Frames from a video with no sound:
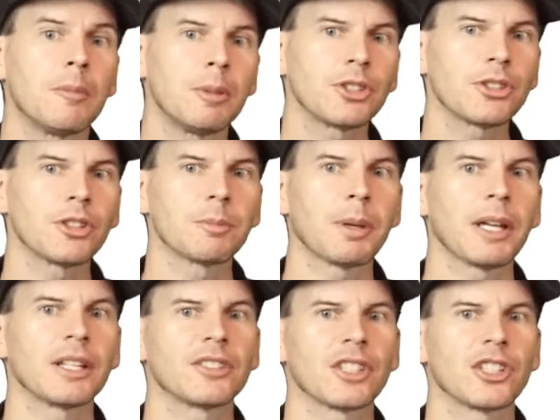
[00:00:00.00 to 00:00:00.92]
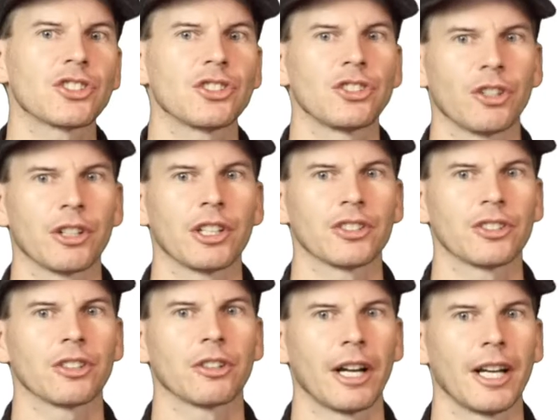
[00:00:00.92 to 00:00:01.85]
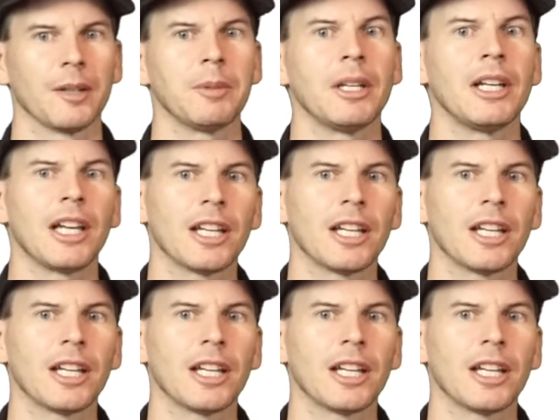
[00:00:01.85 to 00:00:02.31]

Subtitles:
Be sure to pay attention to your histogram